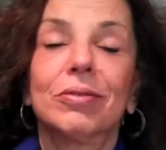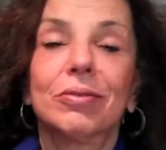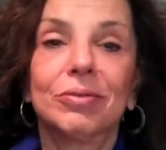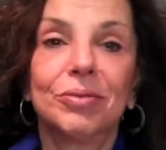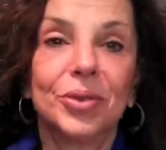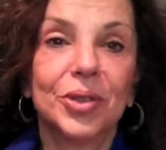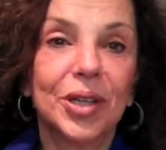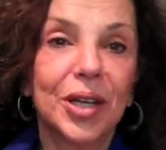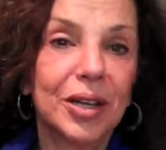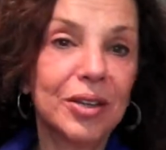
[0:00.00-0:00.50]

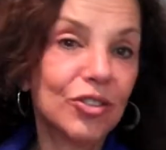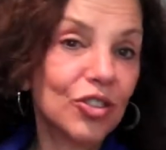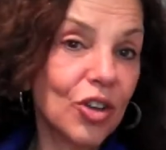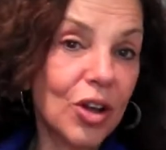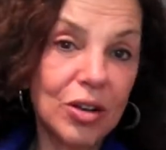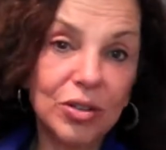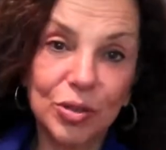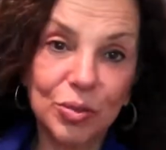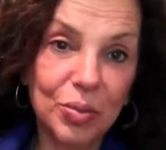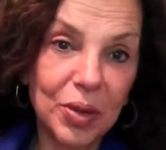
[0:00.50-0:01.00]
when I
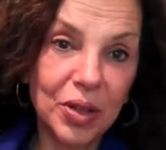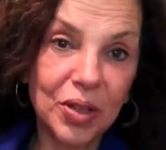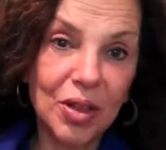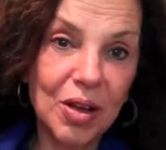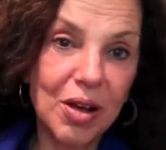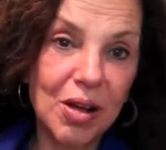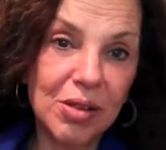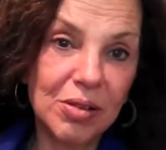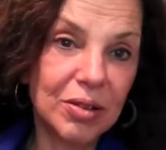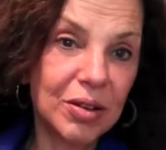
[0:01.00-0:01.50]
talked about the
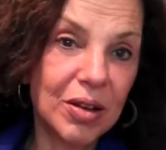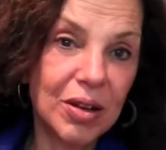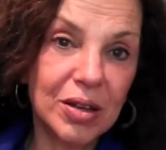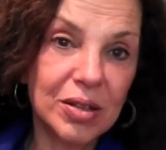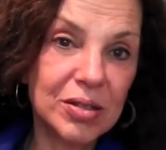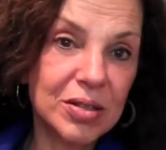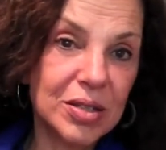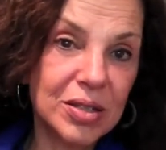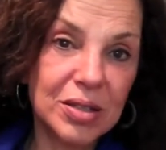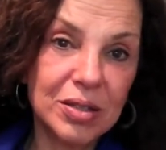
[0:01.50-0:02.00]

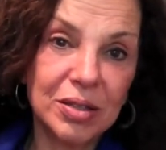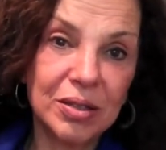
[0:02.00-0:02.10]
Holocaust.